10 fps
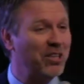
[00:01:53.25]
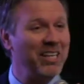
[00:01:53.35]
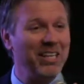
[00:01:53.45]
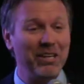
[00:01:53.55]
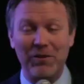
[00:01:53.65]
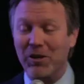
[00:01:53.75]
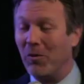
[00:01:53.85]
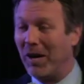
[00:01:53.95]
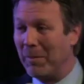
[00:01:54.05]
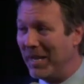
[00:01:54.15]
clean, if you know
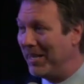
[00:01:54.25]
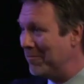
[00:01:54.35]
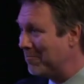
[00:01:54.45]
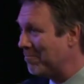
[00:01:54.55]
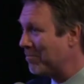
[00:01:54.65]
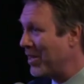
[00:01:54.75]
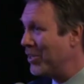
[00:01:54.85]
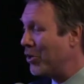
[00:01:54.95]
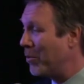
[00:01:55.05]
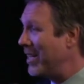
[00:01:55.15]
what I mean.
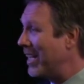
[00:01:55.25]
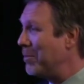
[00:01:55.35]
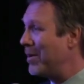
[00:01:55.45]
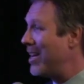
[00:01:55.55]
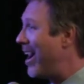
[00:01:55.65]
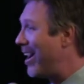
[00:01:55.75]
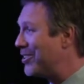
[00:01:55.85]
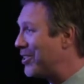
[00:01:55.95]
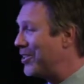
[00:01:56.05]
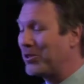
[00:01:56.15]
No more Nicki
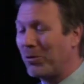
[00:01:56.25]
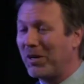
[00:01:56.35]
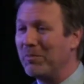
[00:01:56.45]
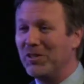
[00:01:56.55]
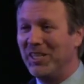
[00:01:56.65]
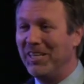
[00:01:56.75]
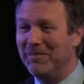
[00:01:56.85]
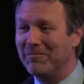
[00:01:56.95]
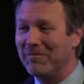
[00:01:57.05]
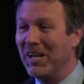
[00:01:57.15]
Minaj in a twerking
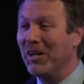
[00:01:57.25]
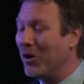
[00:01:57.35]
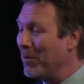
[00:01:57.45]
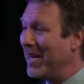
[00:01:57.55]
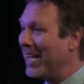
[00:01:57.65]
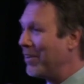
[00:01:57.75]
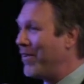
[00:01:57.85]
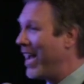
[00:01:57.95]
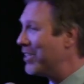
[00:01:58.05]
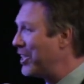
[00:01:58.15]
machine. No more naked
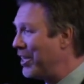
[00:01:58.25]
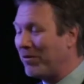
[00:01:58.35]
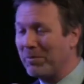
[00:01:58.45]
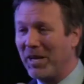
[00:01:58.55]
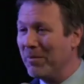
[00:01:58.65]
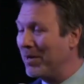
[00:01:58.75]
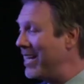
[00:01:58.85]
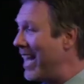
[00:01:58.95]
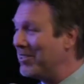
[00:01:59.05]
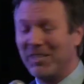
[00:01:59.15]
fashion from Kim
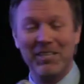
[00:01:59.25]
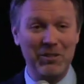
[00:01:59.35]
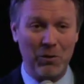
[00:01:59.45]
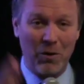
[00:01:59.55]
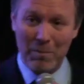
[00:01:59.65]
Kardashian. Your